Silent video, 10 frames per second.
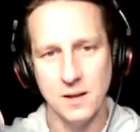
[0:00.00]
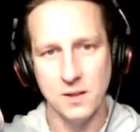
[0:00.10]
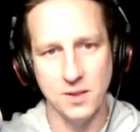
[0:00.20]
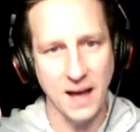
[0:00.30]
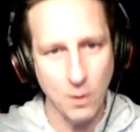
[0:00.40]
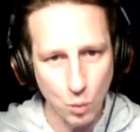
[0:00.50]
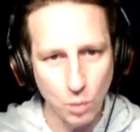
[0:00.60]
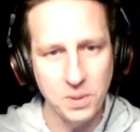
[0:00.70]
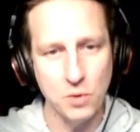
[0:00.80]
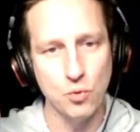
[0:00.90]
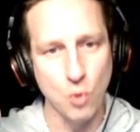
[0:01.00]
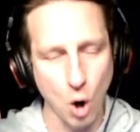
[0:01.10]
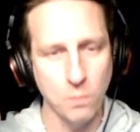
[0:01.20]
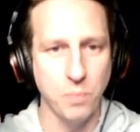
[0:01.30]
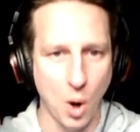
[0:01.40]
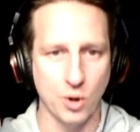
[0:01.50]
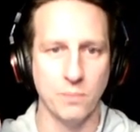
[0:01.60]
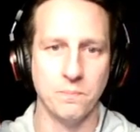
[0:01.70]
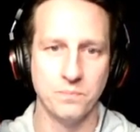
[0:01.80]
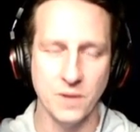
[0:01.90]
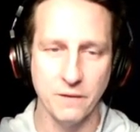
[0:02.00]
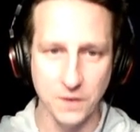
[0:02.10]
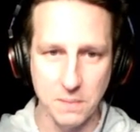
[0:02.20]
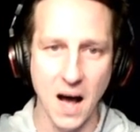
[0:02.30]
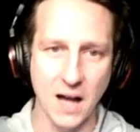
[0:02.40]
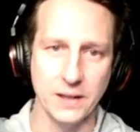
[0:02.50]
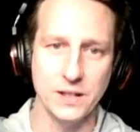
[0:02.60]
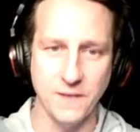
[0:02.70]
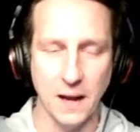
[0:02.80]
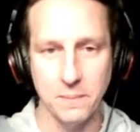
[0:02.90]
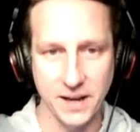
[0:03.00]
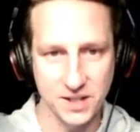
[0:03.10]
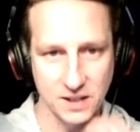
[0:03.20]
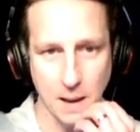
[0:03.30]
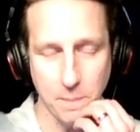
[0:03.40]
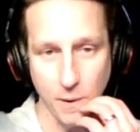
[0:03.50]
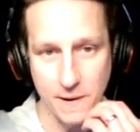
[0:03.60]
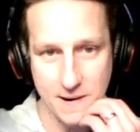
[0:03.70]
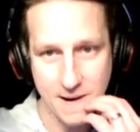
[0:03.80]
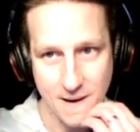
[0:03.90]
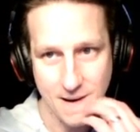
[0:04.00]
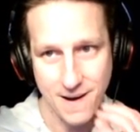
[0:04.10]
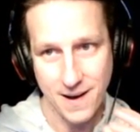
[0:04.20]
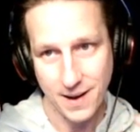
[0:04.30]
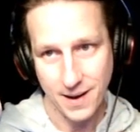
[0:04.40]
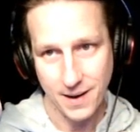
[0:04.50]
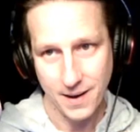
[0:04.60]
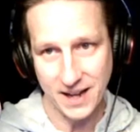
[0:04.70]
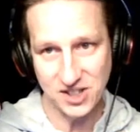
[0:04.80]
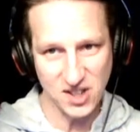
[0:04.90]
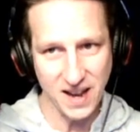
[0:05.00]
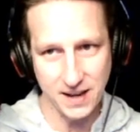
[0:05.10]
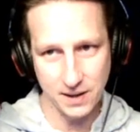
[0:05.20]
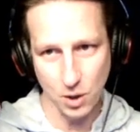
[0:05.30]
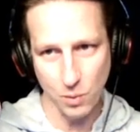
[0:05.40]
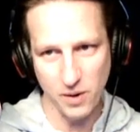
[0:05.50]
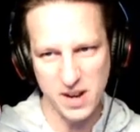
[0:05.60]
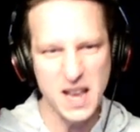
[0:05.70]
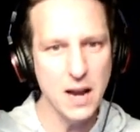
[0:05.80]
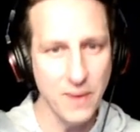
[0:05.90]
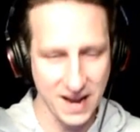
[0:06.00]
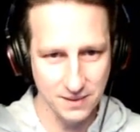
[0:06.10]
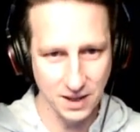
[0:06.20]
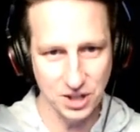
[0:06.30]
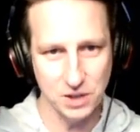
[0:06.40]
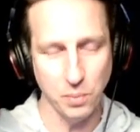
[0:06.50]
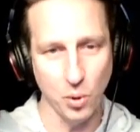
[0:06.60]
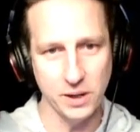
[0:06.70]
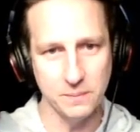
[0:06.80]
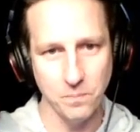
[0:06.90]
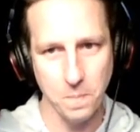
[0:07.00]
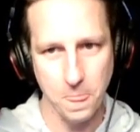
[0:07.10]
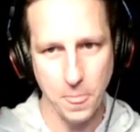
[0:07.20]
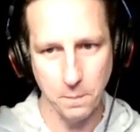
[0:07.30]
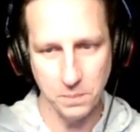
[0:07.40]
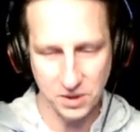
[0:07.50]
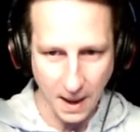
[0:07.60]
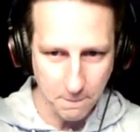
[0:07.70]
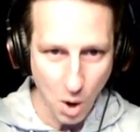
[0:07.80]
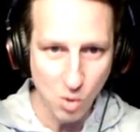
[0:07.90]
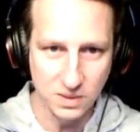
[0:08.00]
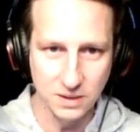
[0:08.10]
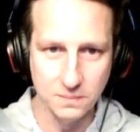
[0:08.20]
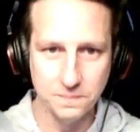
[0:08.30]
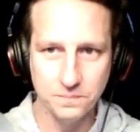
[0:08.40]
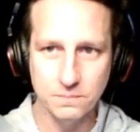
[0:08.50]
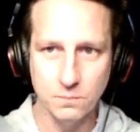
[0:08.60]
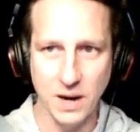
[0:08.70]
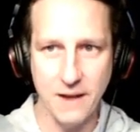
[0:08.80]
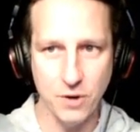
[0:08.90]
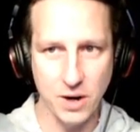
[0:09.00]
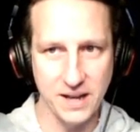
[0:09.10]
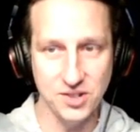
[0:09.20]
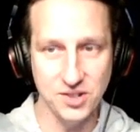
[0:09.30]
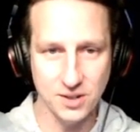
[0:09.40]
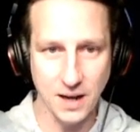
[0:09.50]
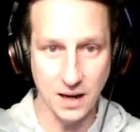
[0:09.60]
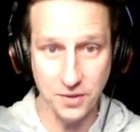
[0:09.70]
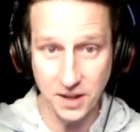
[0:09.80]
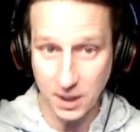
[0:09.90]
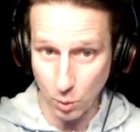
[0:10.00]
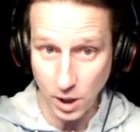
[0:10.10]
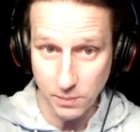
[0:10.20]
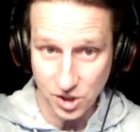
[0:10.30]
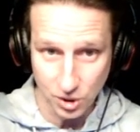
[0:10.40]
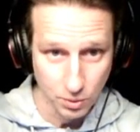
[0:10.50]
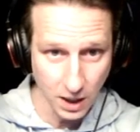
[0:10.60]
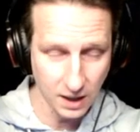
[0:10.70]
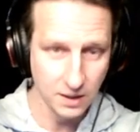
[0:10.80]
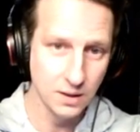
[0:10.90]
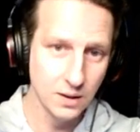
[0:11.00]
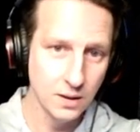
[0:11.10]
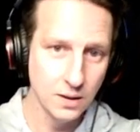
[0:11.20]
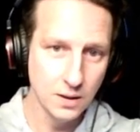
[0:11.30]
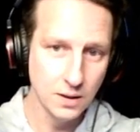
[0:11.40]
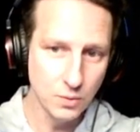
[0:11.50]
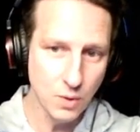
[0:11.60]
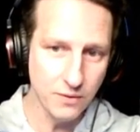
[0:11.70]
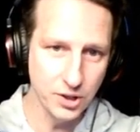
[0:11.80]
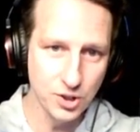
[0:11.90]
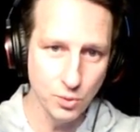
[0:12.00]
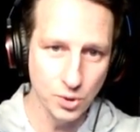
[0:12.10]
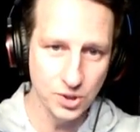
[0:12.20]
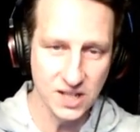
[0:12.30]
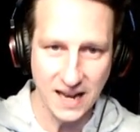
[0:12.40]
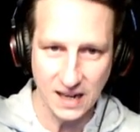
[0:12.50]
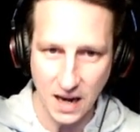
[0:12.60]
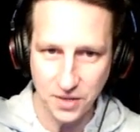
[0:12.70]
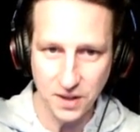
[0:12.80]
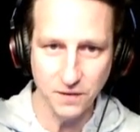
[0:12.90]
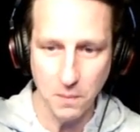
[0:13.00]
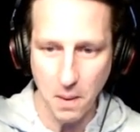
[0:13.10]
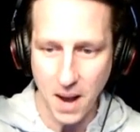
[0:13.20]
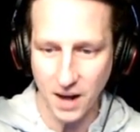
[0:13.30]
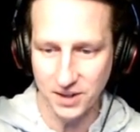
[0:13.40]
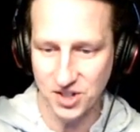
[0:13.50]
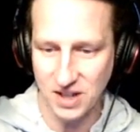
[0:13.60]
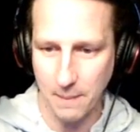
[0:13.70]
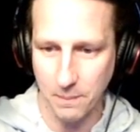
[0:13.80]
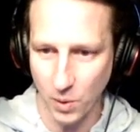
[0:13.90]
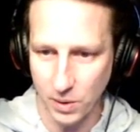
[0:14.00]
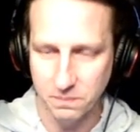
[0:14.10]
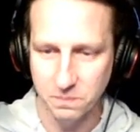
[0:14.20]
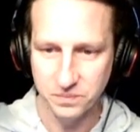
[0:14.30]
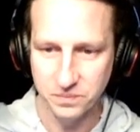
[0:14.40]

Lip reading: that will be rock bottom for the Marlins fan base at that point. We're a year in at this point, but that moment, whenever it is, and I think it will come sooner rather than towards the deadline. I think from a Marlins standpoint,